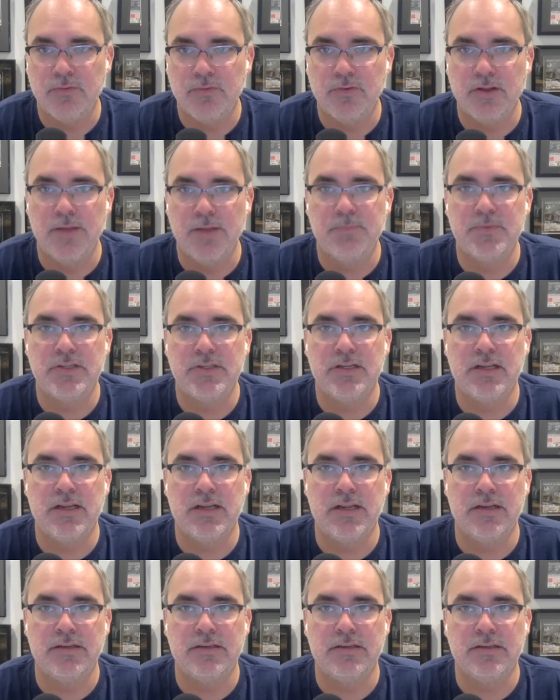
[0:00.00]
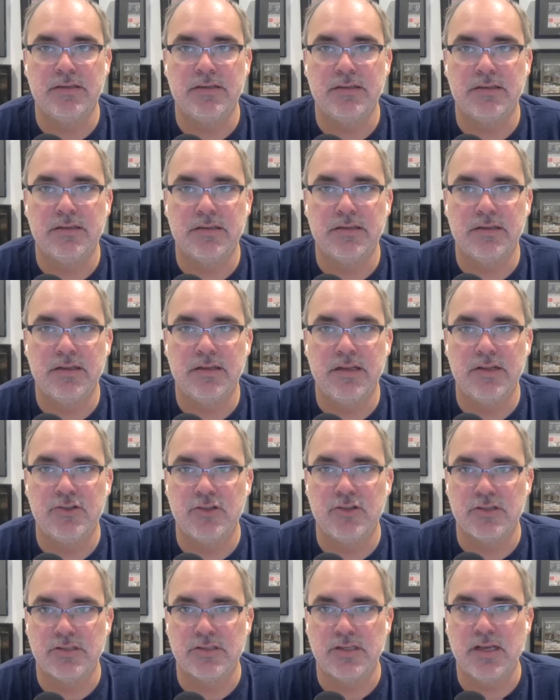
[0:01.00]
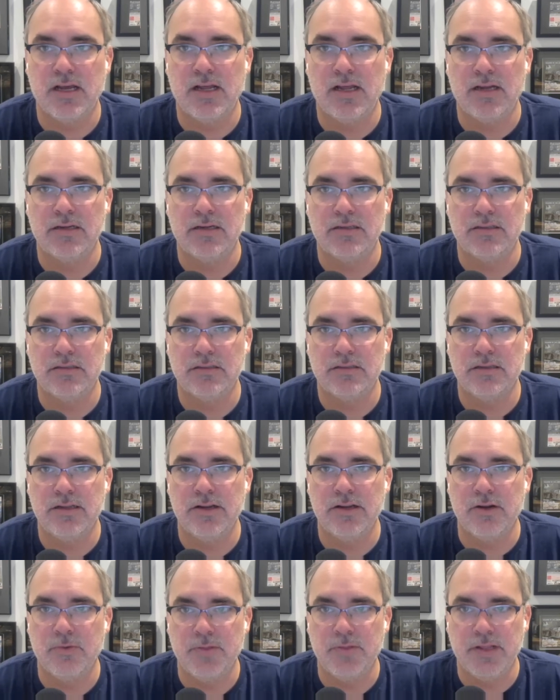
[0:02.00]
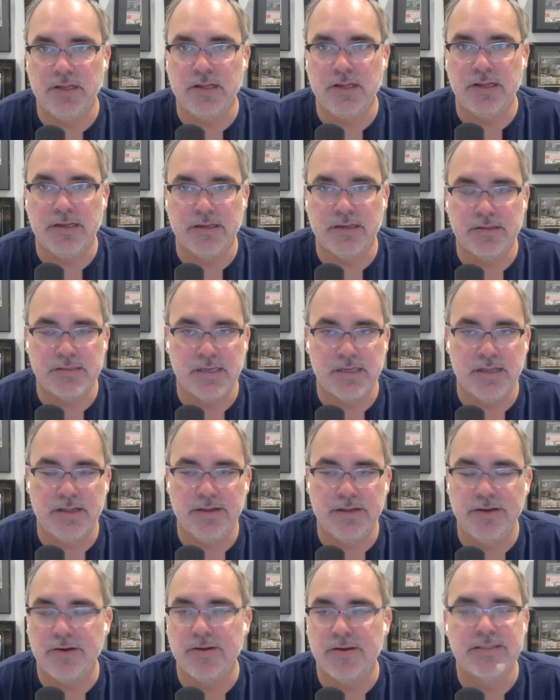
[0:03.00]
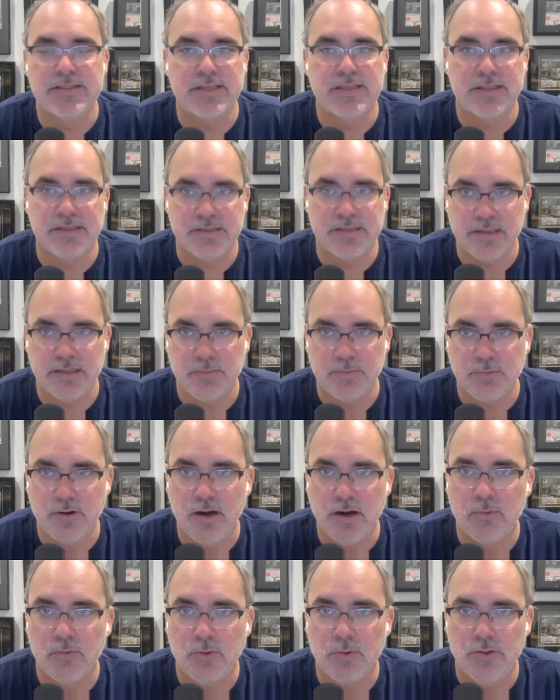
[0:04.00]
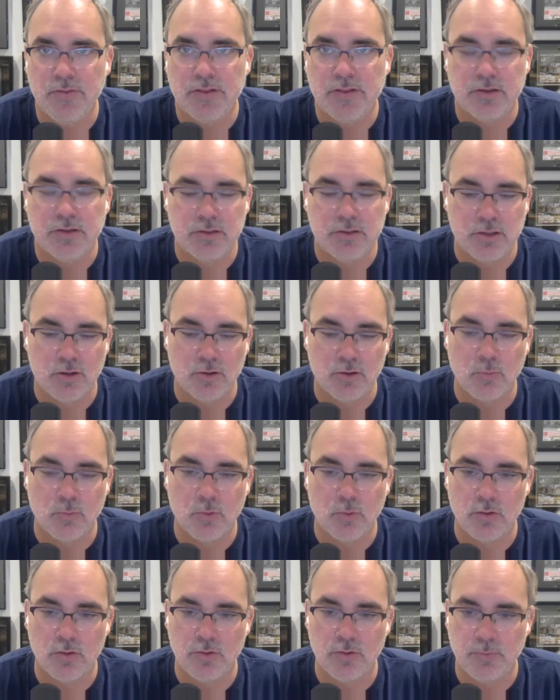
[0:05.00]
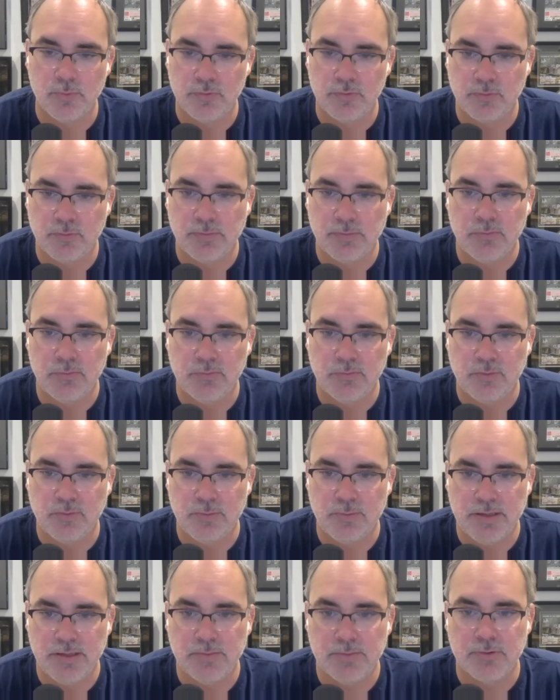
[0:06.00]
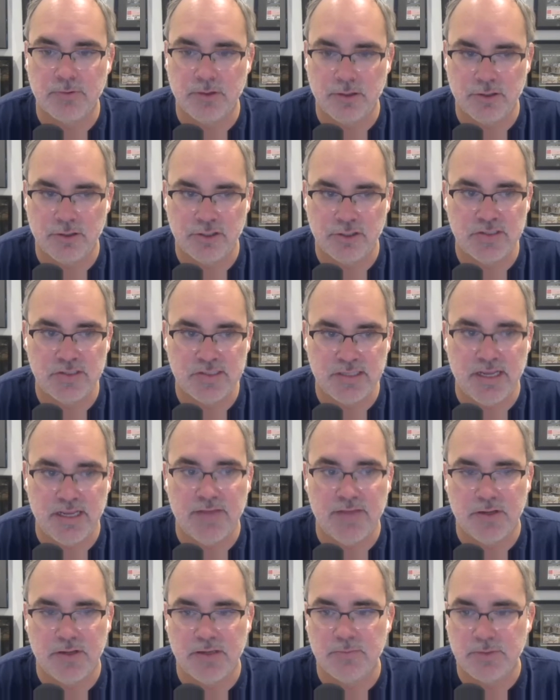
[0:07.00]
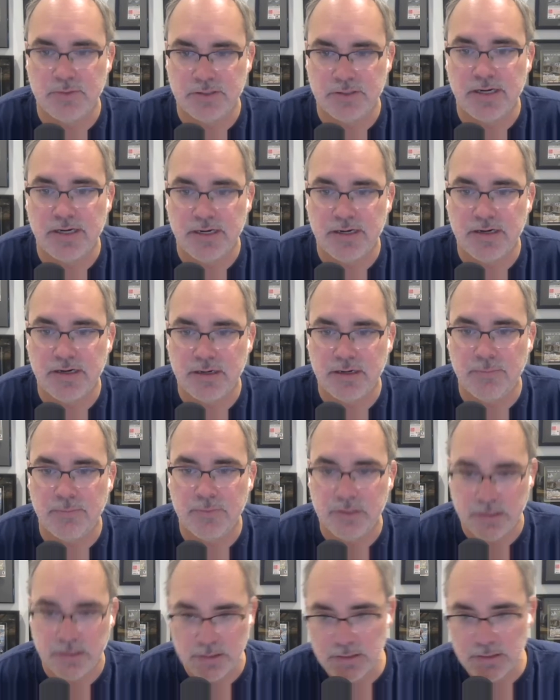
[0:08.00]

flipped, it it just got you know, and then like I said, you know, I'd said this in the prior one that the Dark World was supposed to be a production saving, but then ended up